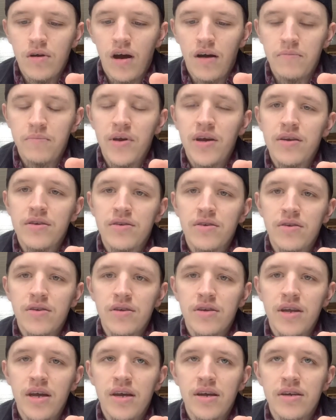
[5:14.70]
I've been to
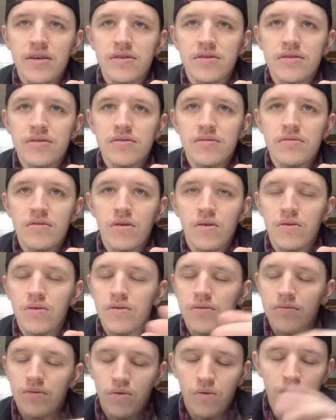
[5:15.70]
the dentist
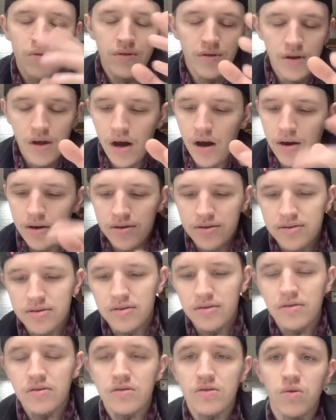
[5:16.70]
or orthodontist
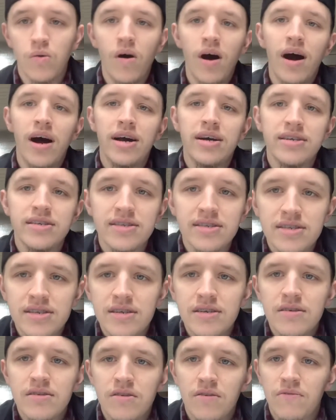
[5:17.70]
twice.
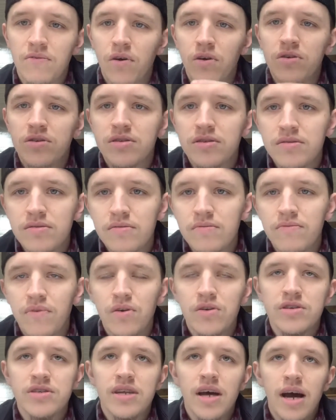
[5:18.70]

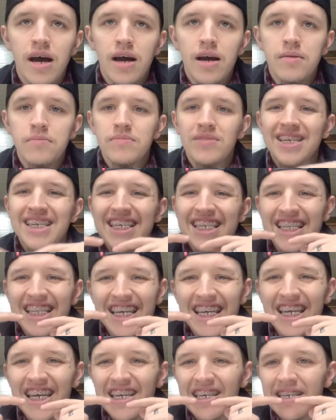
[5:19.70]
First time,
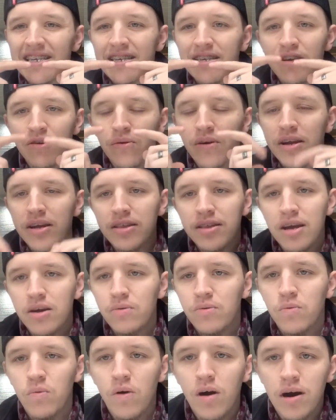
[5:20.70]
they didn't do
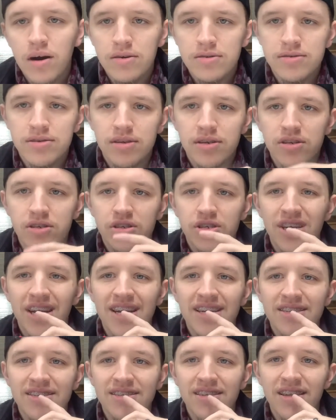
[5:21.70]
anything with wires. They just
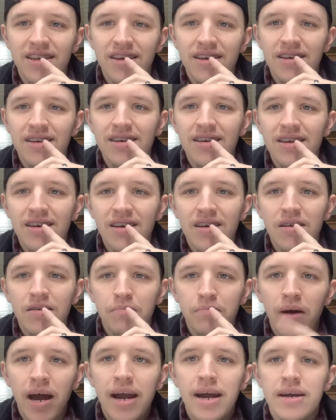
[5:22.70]
changed the
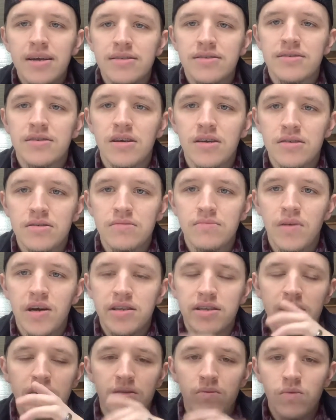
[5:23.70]
bands because my
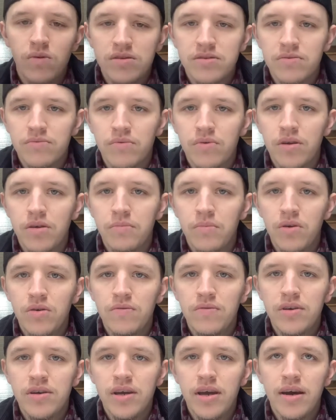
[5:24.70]
teeth wasn't really
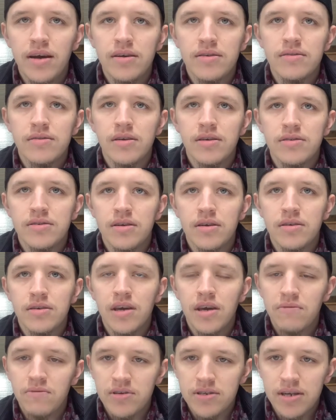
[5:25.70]
moving yet. They said,
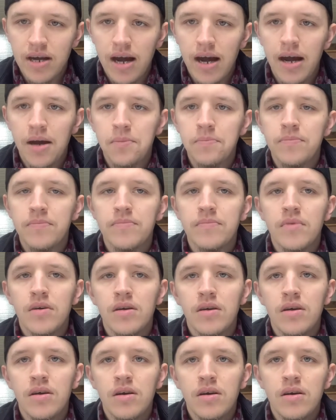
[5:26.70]
give it time.
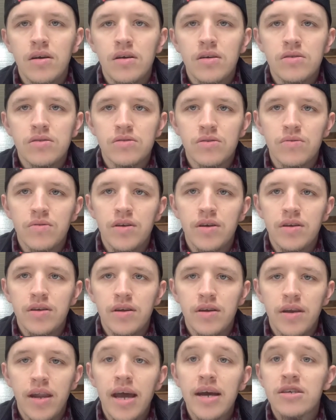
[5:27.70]
So then
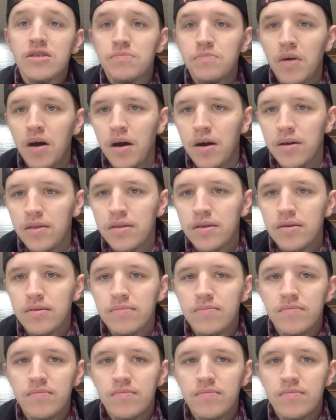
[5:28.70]
the next month,